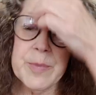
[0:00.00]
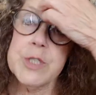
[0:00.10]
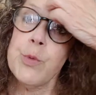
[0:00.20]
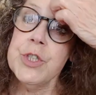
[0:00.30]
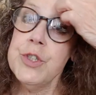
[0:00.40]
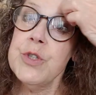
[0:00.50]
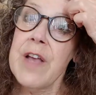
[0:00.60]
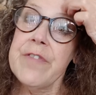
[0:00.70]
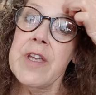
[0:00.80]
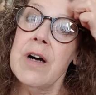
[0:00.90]
Because once you
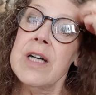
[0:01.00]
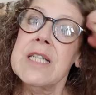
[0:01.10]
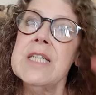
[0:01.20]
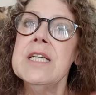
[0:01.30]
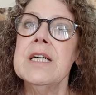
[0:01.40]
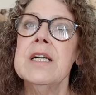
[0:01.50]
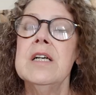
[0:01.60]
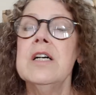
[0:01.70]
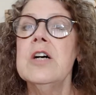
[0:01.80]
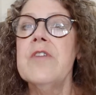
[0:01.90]
get the idea
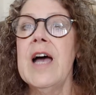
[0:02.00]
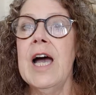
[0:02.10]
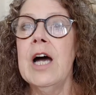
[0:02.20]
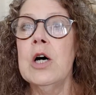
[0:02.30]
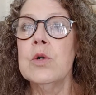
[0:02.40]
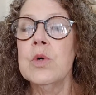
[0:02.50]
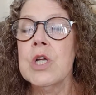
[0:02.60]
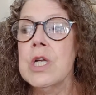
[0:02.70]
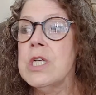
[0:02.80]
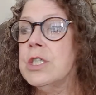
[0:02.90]
of how
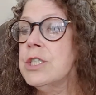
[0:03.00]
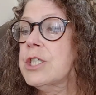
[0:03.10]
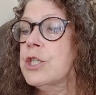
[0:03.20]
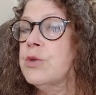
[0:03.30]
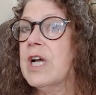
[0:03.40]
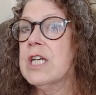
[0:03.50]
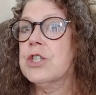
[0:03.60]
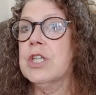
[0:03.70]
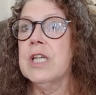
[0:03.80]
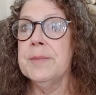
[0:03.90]
to
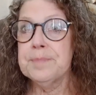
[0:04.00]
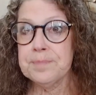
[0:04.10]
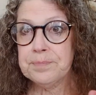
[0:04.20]
actually